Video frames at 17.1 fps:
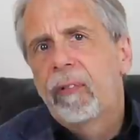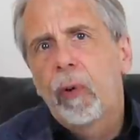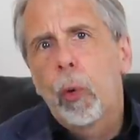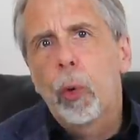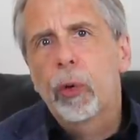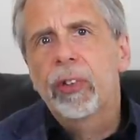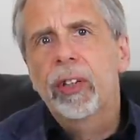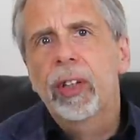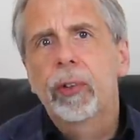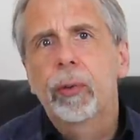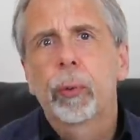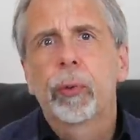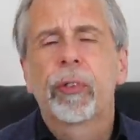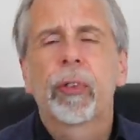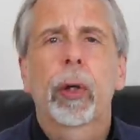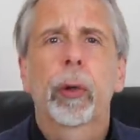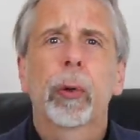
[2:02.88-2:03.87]
40s
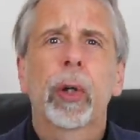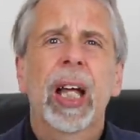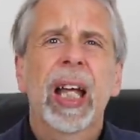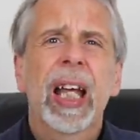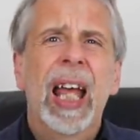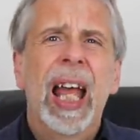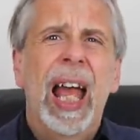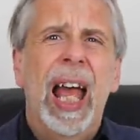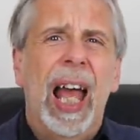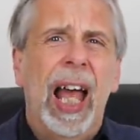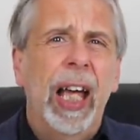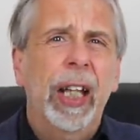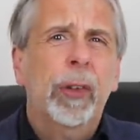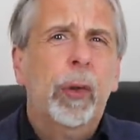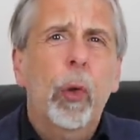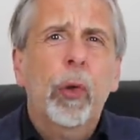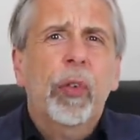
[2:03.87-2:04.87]
or so.
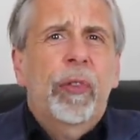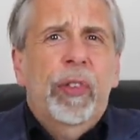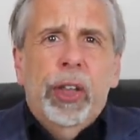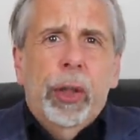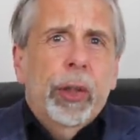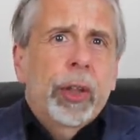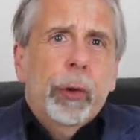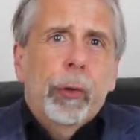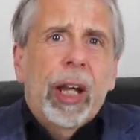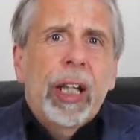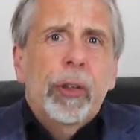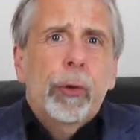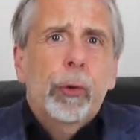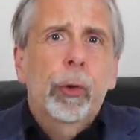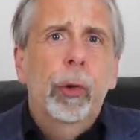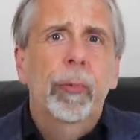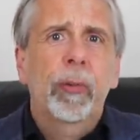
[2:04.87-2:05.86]
And of course, the younger
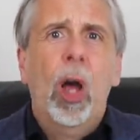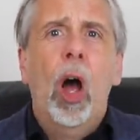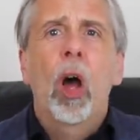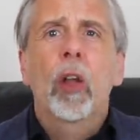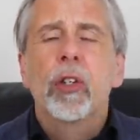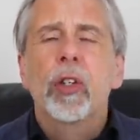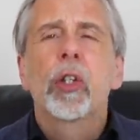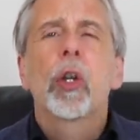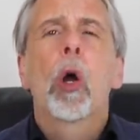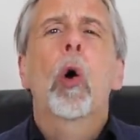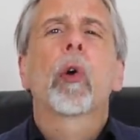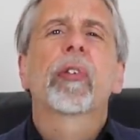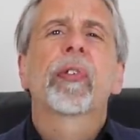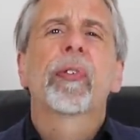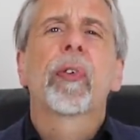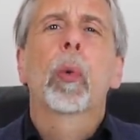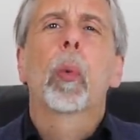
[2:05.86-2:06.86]
age groups are
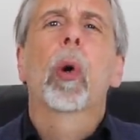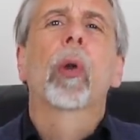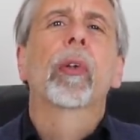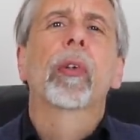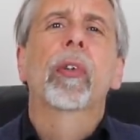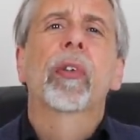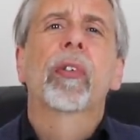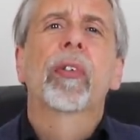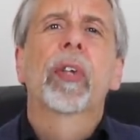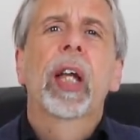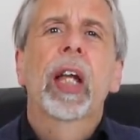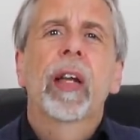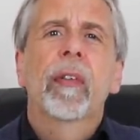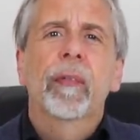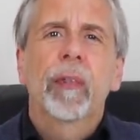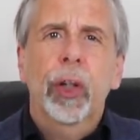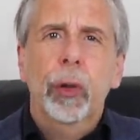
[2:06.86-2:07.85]
not the ones
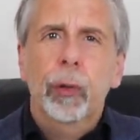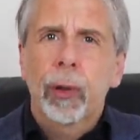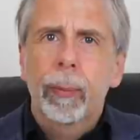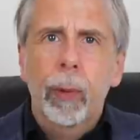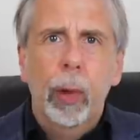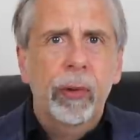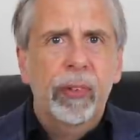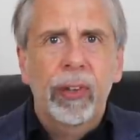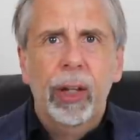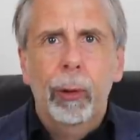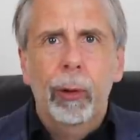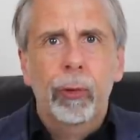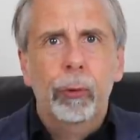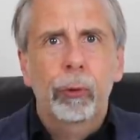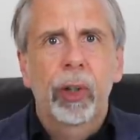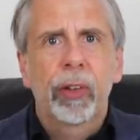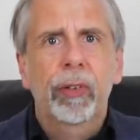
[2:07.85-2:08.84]
that are at most
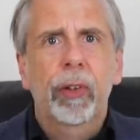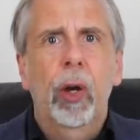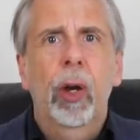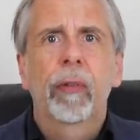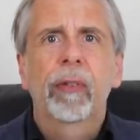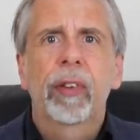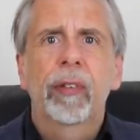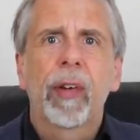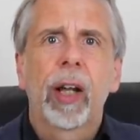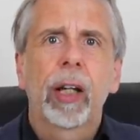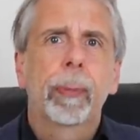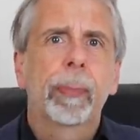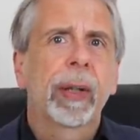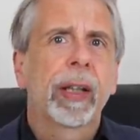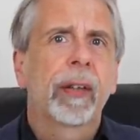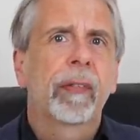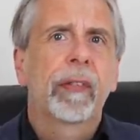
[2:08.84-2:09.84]
serious risk of
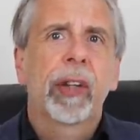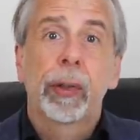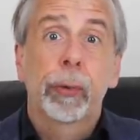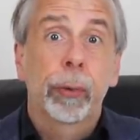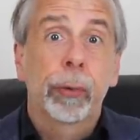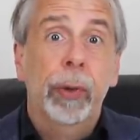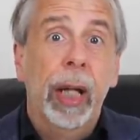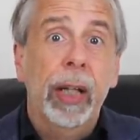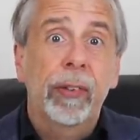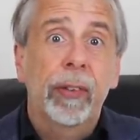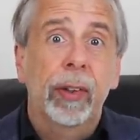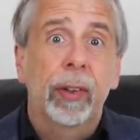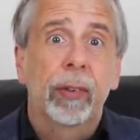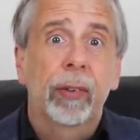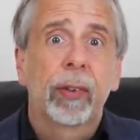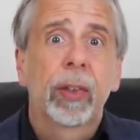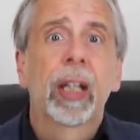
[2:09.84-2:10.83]
developing fatal
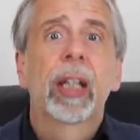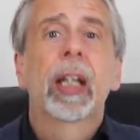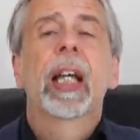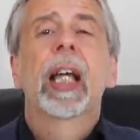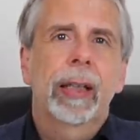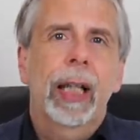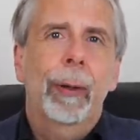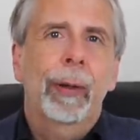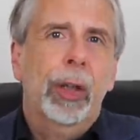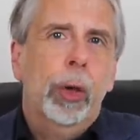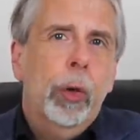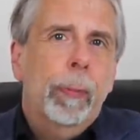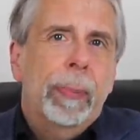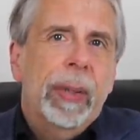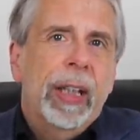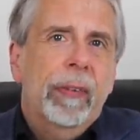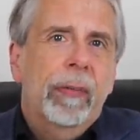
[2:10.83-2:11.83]
cases. Now, it
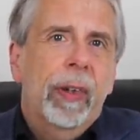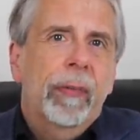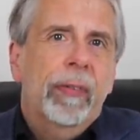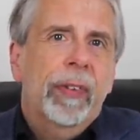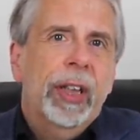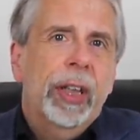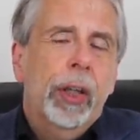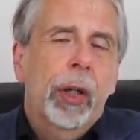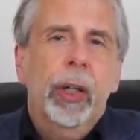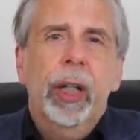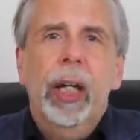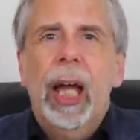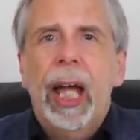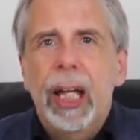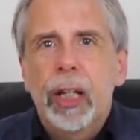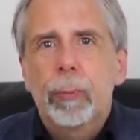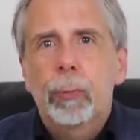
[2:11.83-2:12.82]
could be that the
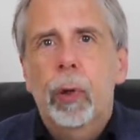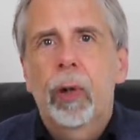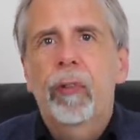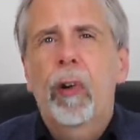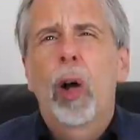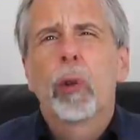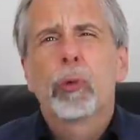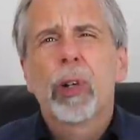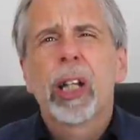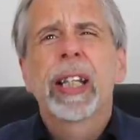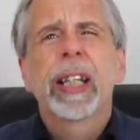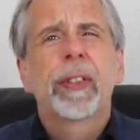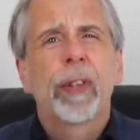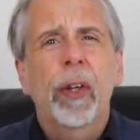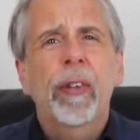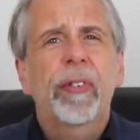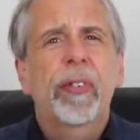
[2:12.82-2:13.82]
younger age profile
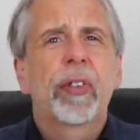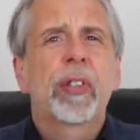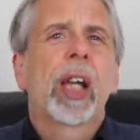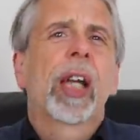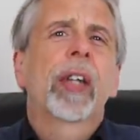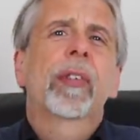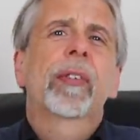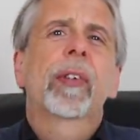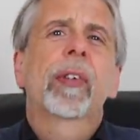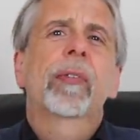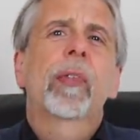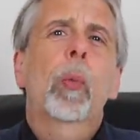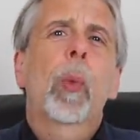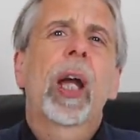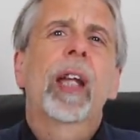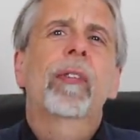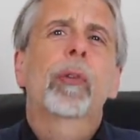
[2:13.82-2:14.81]
really does suggest that
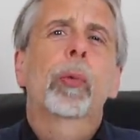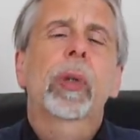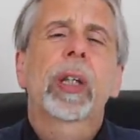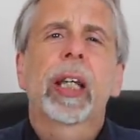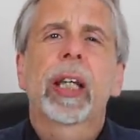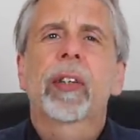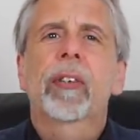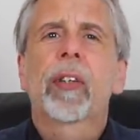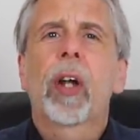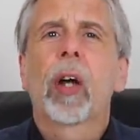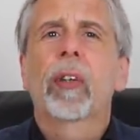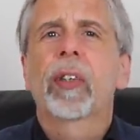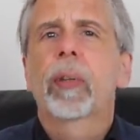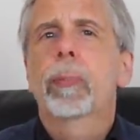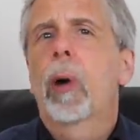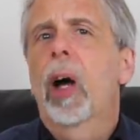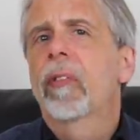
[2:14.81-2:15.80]
the waves were kick
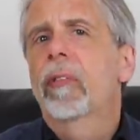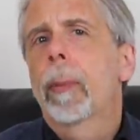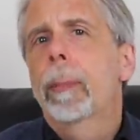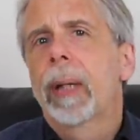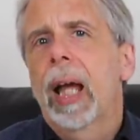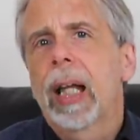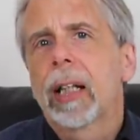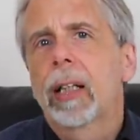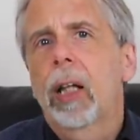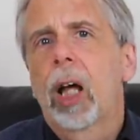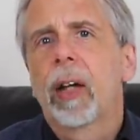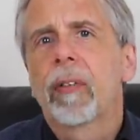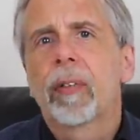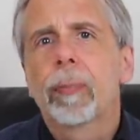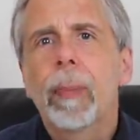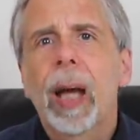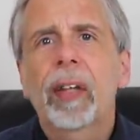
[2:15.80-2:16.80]
started by the Black
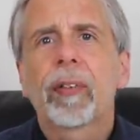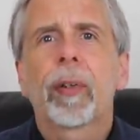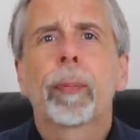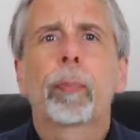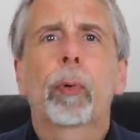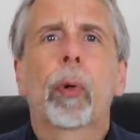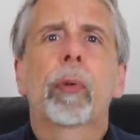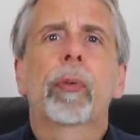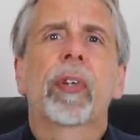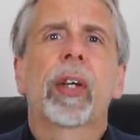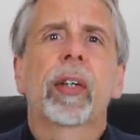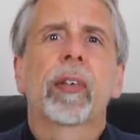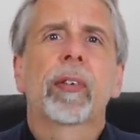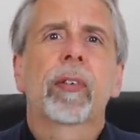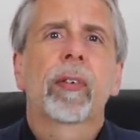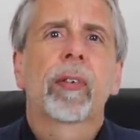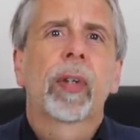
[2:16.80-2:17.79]
Lives Matter
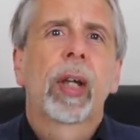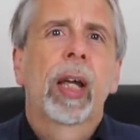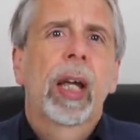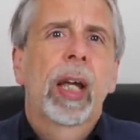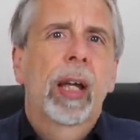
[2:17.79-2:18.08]
protests,